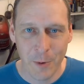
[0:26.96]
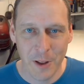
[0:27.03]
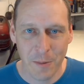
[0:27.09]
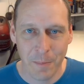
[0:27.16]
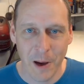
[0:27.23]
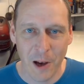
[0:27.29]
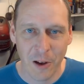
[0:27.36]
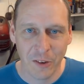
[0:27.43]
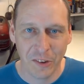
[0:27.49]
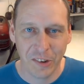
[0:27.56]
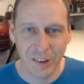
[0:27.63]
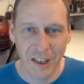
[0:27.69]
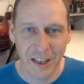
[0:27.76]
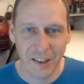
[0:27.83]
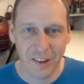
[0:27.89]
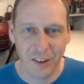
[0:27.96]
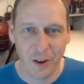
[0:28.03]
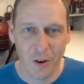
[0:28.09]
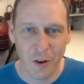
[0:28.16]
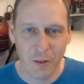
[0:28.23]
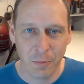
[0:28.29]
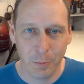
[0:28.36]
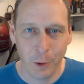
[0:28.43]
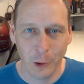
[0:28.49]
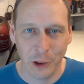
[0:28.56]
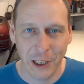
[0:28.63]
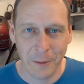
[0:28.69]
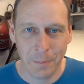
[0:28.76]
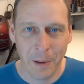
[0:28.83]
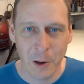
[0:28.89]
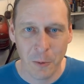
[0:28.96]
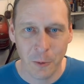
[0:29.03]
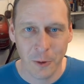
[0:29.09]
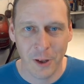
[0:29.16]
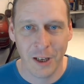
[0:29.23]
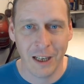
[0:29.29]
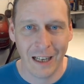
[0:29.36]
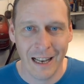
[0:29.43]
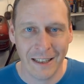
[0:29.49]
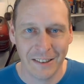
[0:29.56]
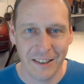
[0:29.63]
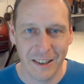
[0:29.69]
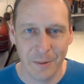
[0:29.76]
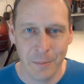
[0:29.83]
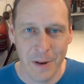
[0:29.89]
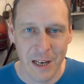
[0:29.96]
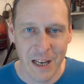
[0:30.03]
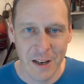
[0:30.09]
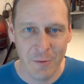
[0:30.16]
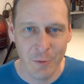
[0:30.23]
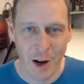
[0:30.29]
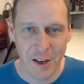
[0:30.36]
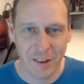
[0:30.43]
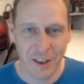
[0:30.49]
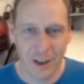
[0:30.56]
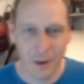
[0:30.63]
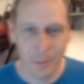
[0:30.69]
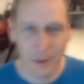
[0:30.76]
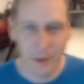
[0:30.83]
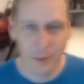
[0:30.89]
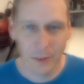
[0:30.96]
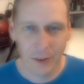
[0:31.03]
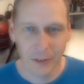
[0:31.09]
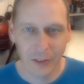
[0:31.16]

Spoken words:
with part 6 of Project Bolt, the classic mini race car build.